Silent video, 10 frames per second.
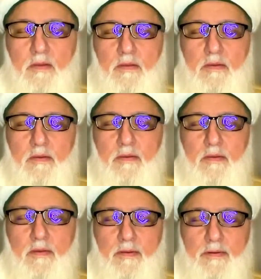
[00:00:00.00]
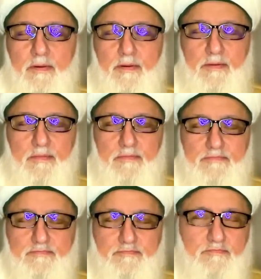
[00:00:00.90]

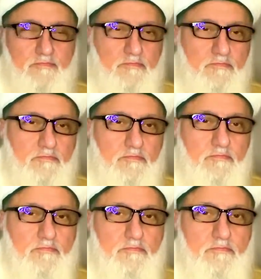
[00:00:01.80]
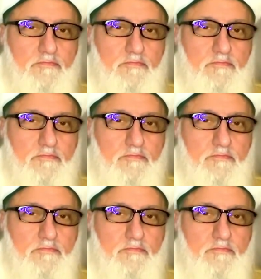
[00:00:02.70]
(silence)